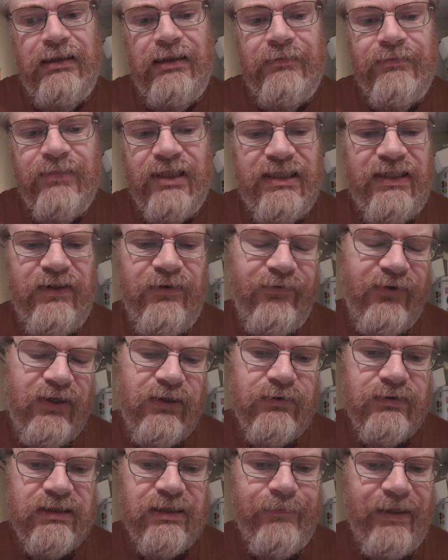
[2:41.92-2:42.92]
my new
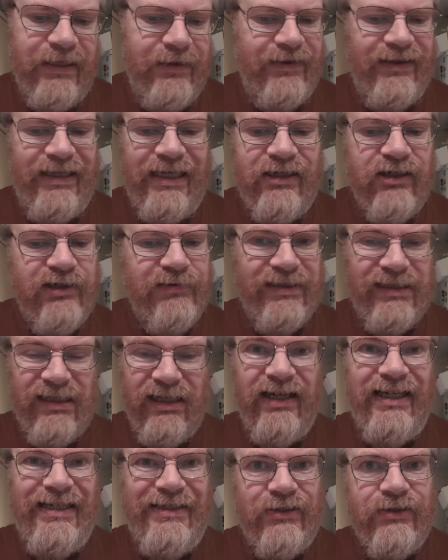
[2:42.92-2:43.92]
phone's a bit thinner and
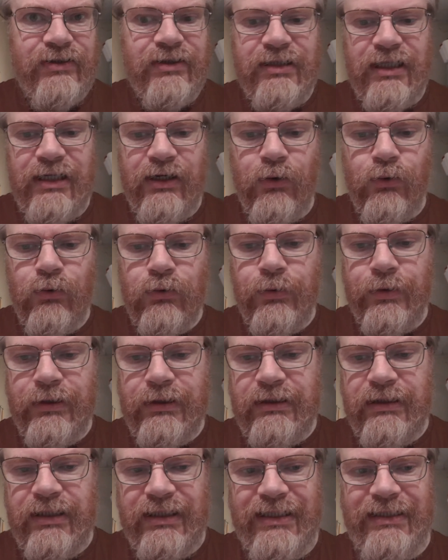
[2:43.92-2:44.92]
lighter than the old
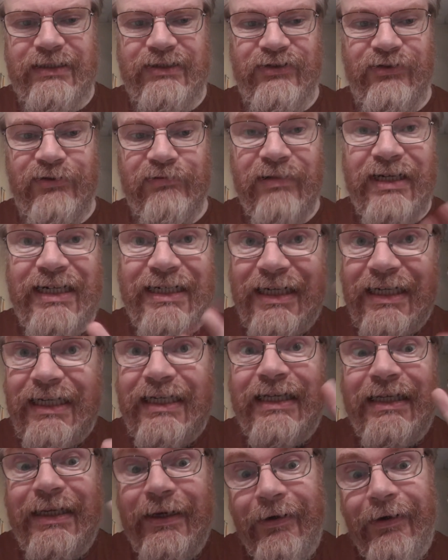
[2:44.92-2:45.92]
one, and it's
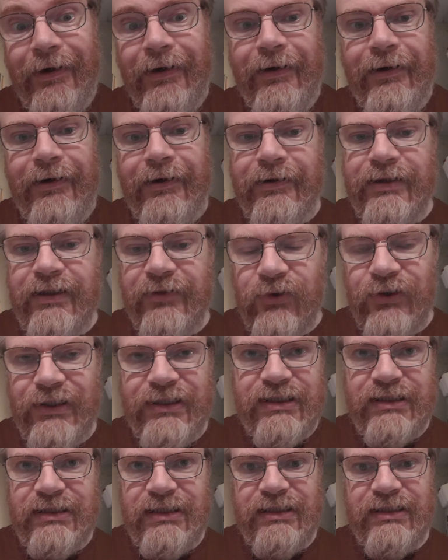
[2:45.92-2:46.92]
3D, and the
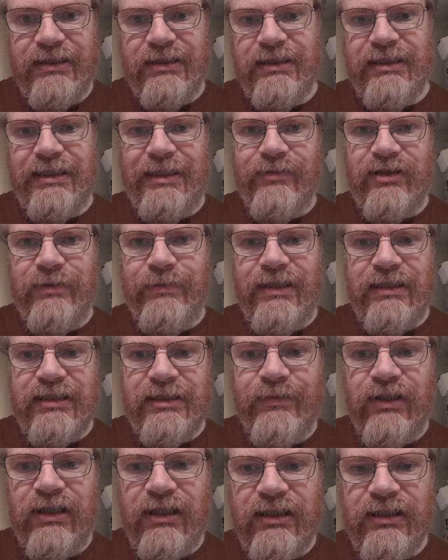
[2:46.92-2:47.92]
voice assistant seems a bit
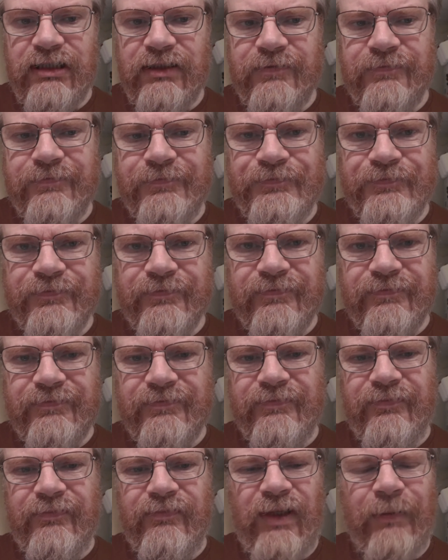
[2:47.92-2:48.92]
smarter.
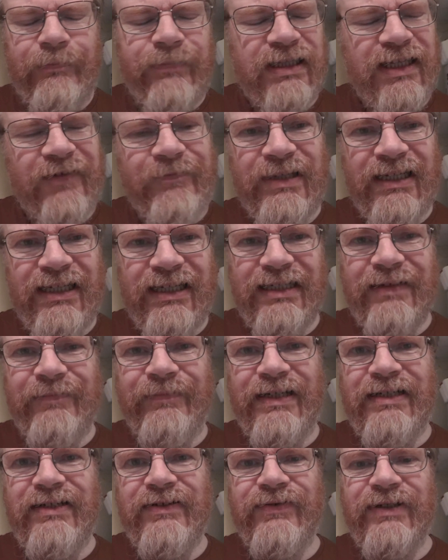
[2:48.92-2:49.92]
But they've been getting
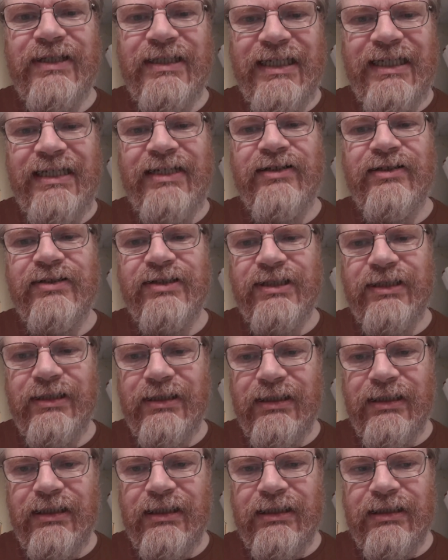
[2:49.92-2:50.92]
better for years.
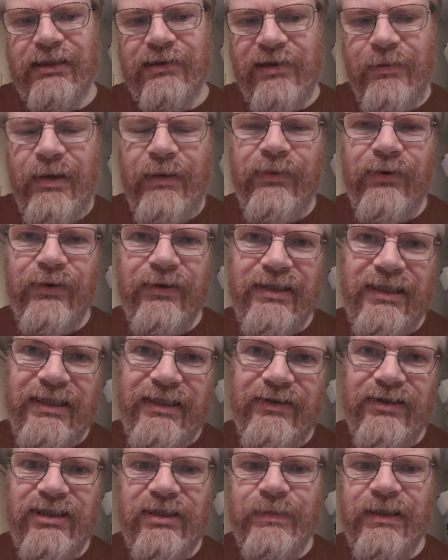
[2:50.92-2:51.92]
Remember what they
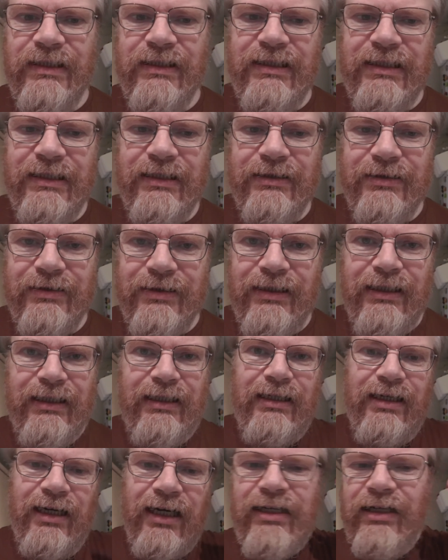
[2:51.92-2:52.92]
used to be like?
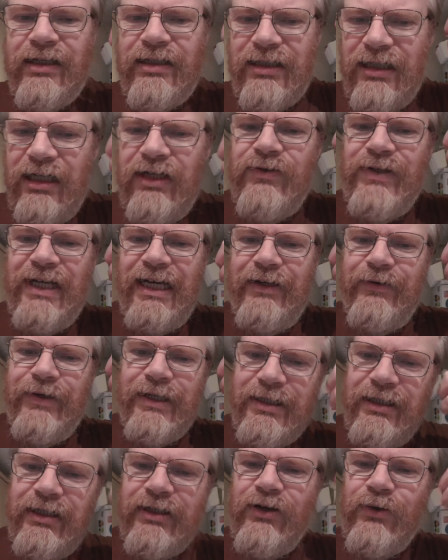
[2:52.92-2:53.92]
"I gotta go now, I
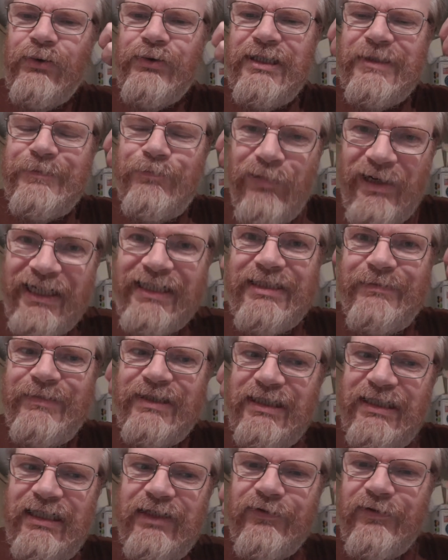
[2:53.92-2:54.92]
can't hold this brick to
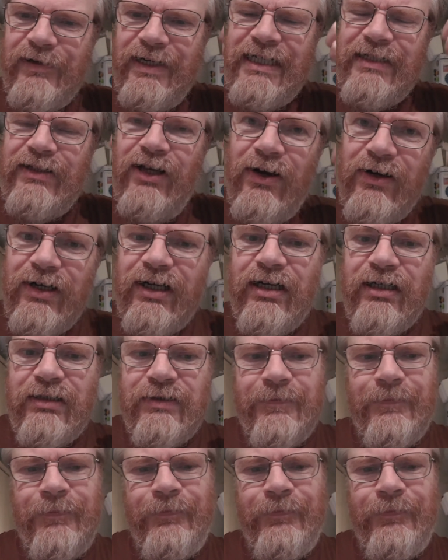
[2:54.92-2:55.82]
my ear for any longer."